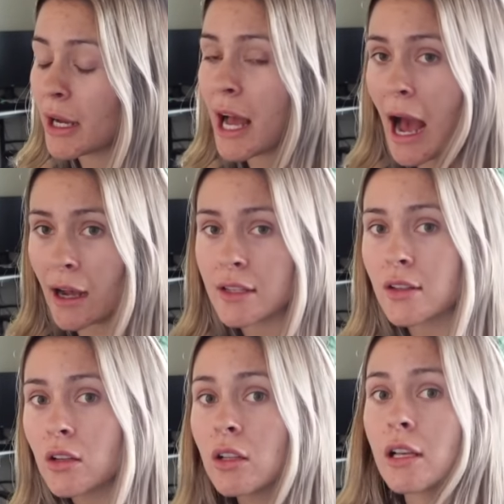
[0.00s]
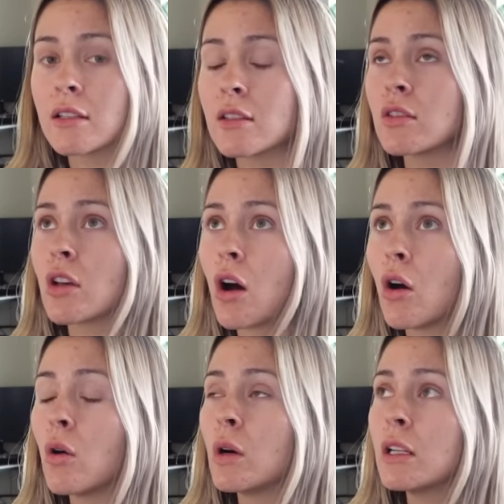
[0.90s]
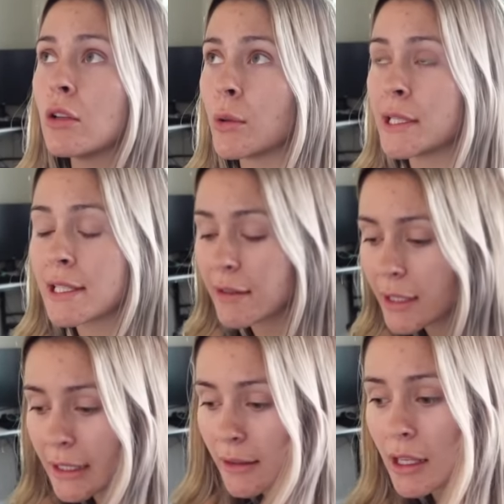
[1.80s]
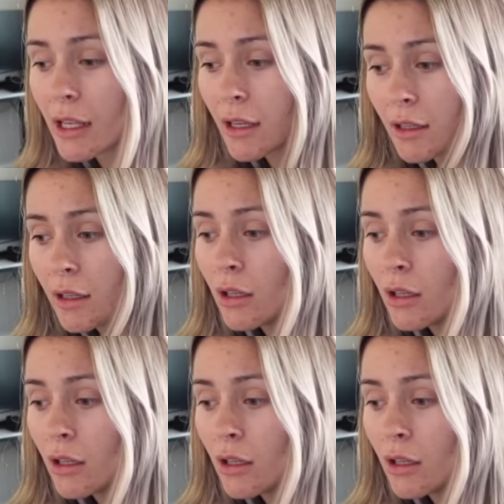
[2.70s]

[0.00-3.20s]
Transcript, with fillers: but Axel is so noisy lately.